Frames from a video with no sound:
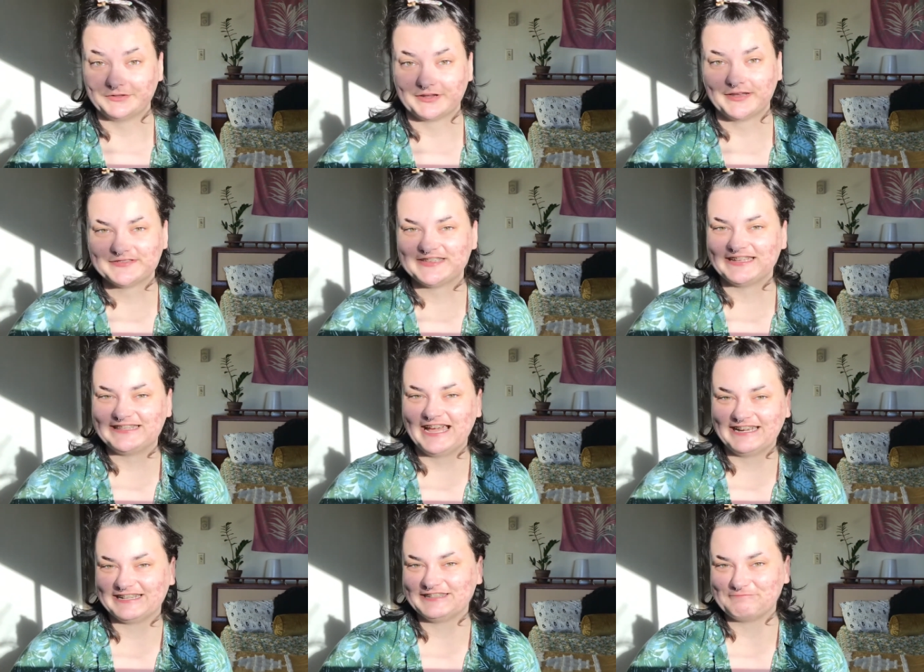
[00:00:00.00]
I've said that
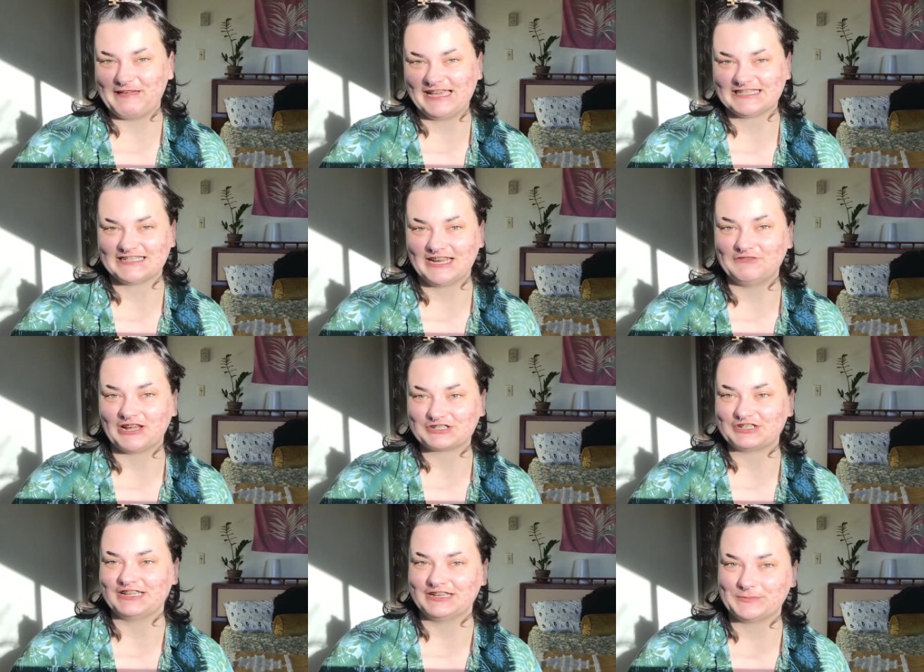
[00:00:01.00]
in the past, and I've actually
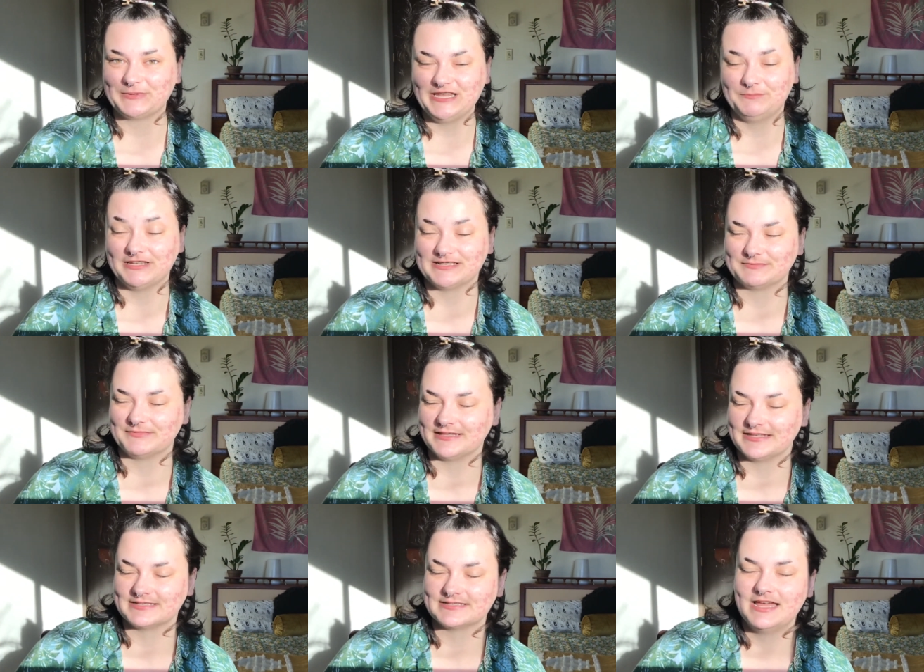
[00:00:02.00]
ended up keeping some
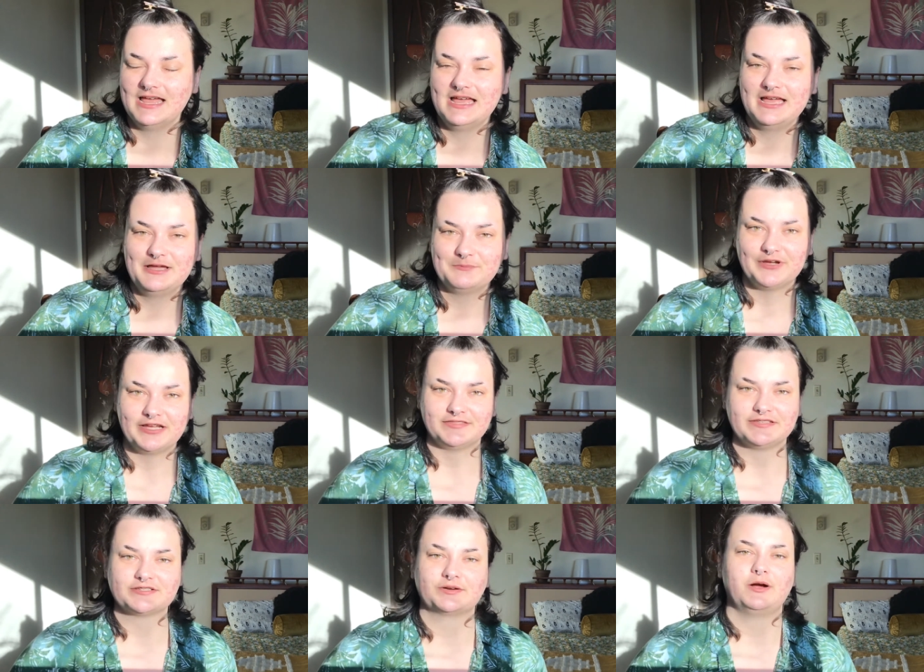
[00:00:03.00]
things. But
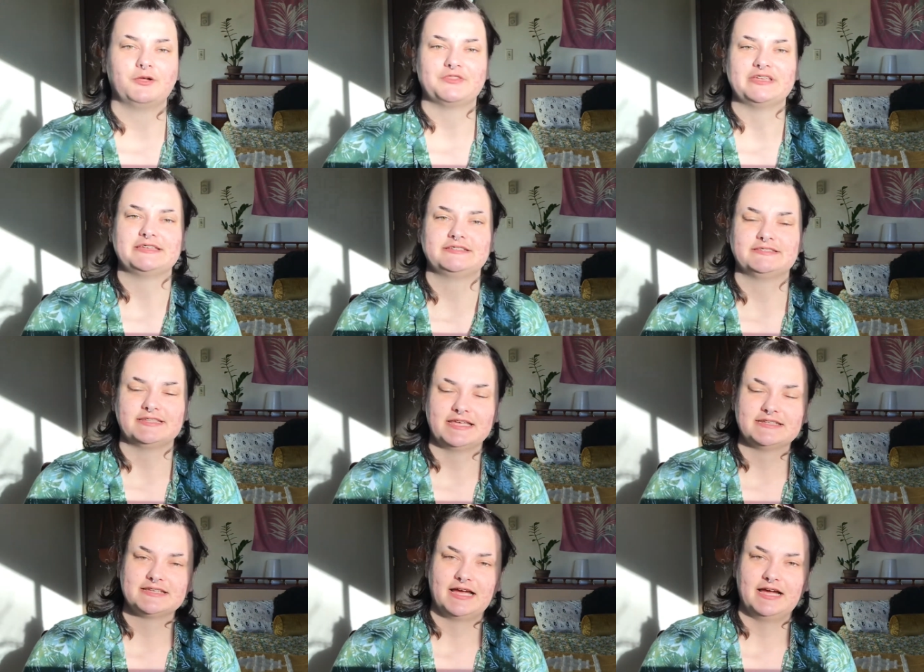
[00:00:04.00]
these are all things that
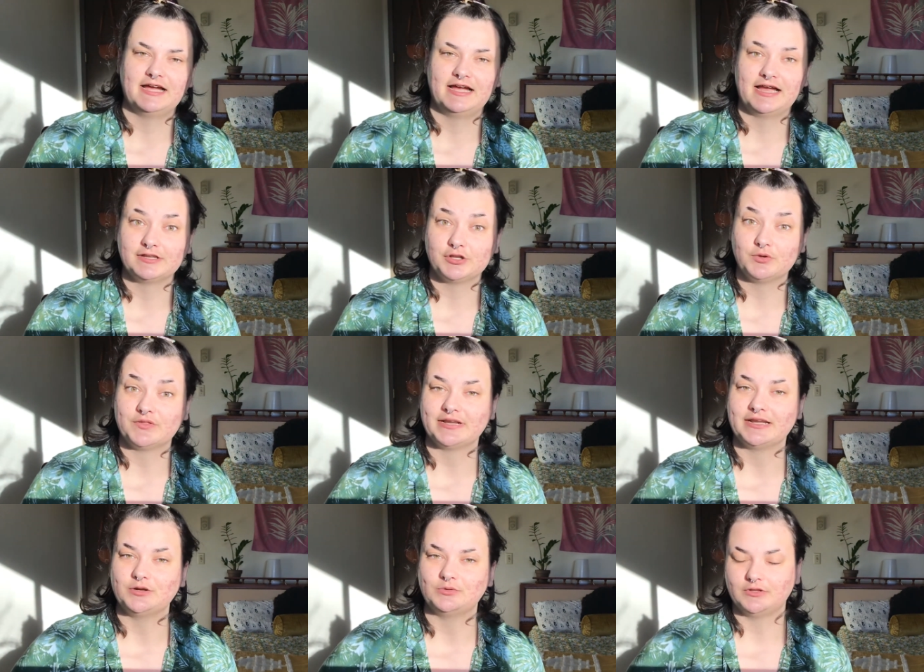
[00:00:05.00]
uh, I know that I
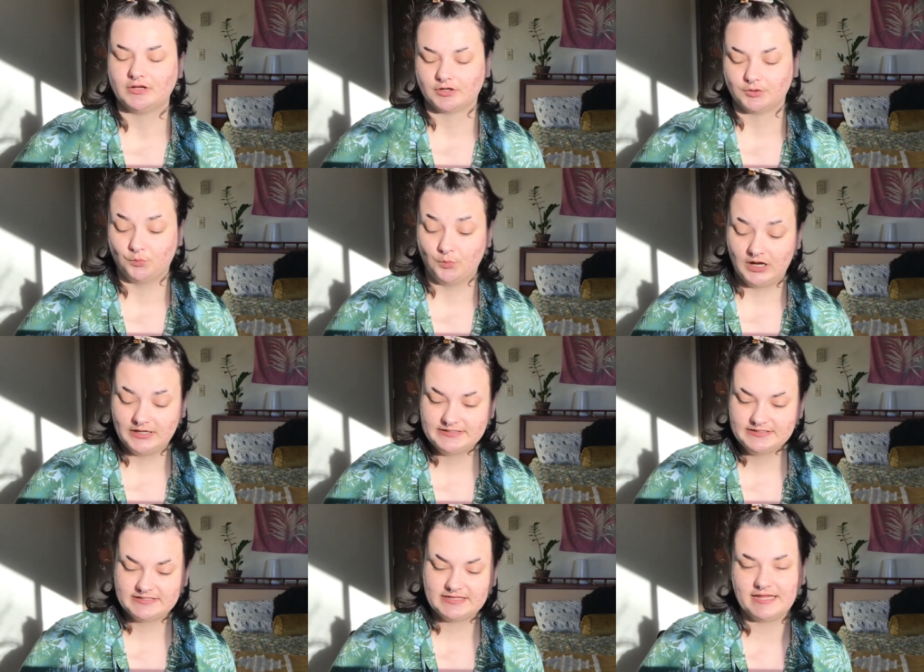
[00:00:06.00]
no longer
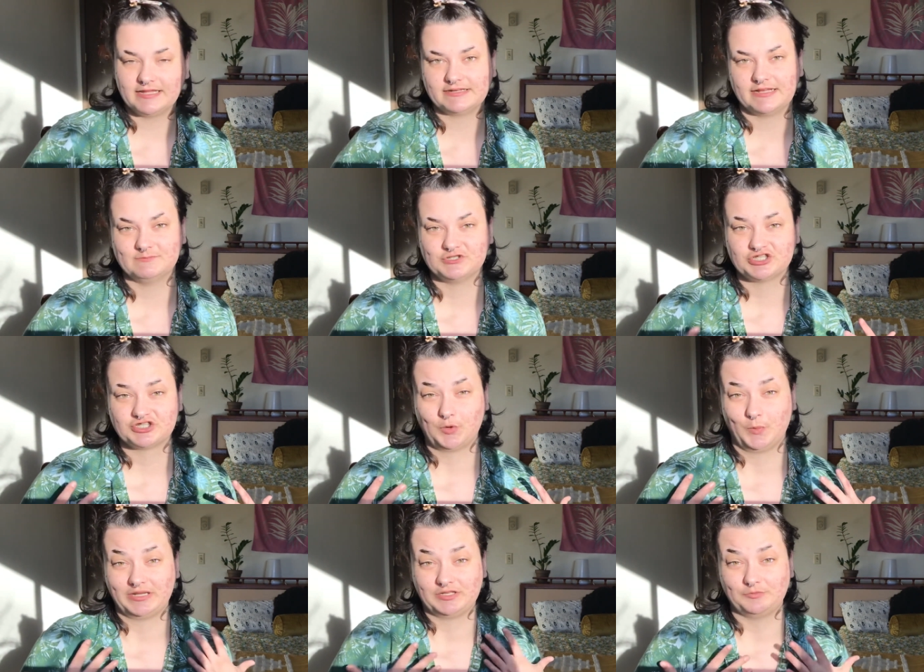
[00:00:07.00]
want, and I'm just
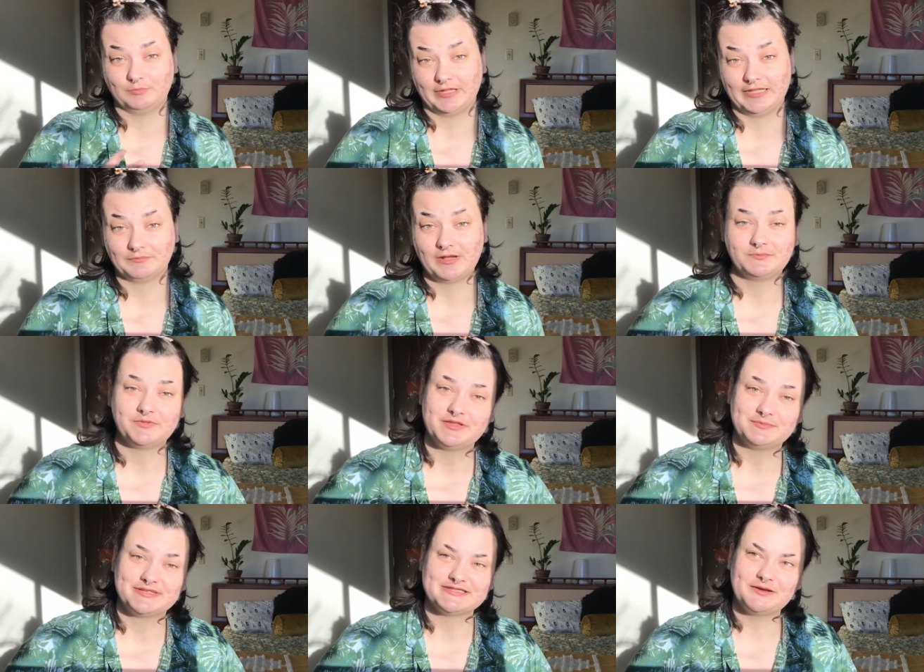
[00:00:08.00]
going to play around with them
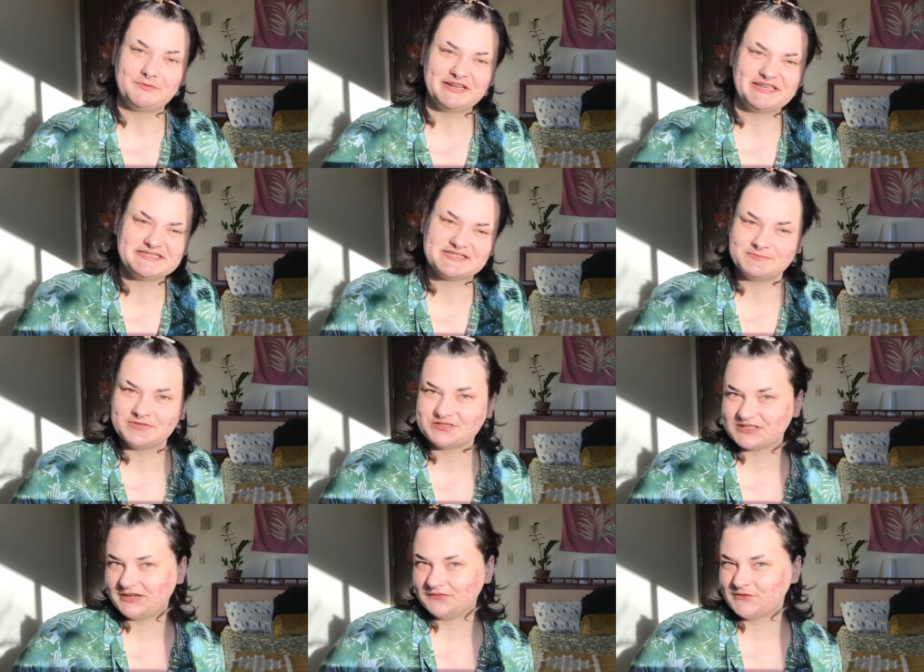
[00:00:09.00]
because I want to get some use
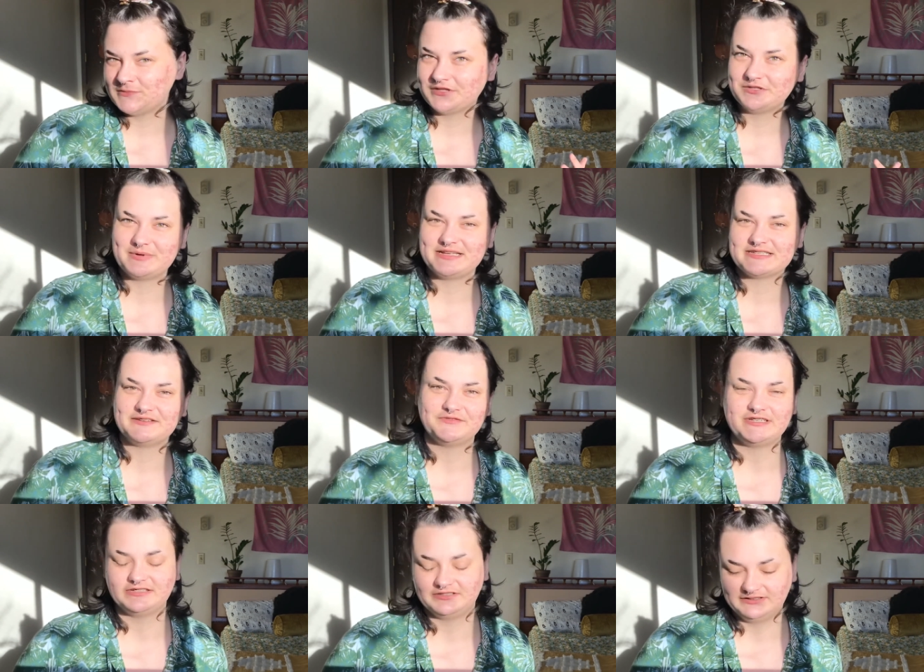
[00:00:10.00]
out of them. Otherwise, I
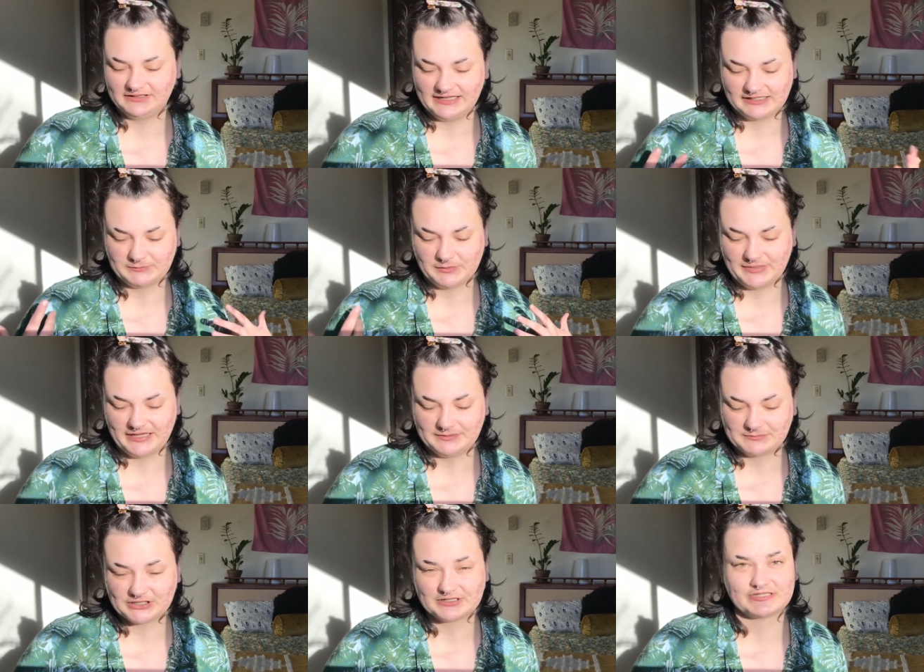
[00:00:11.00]
feel like I'm a bad
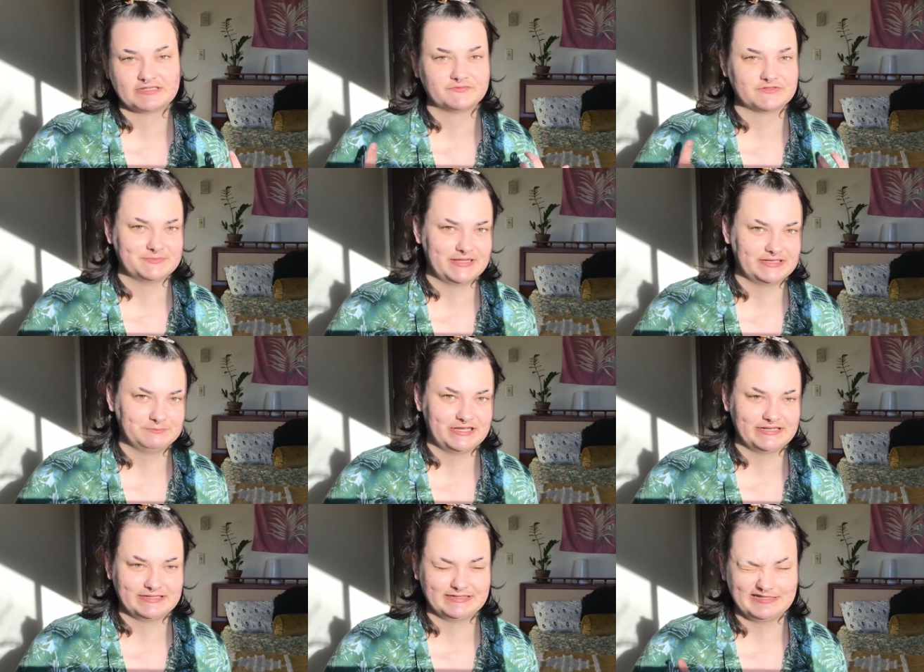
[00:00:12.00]
person for spending money
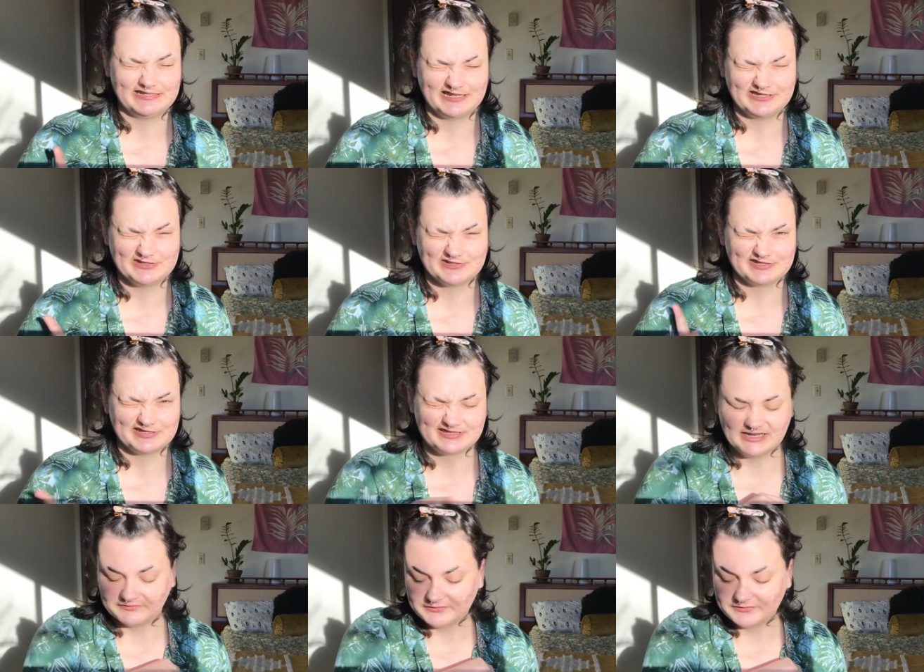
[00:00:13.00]
and then not using the stuff.